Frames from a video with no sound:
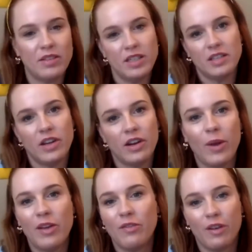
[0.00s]
sit there and
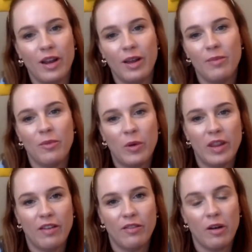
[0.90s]
wait for him,
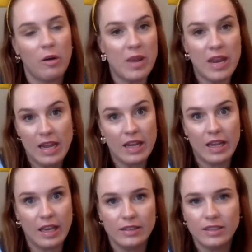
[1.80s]
whatever. Or me and any
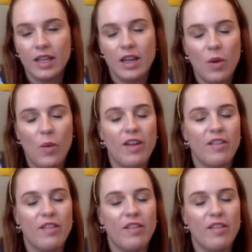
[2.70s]
kids wait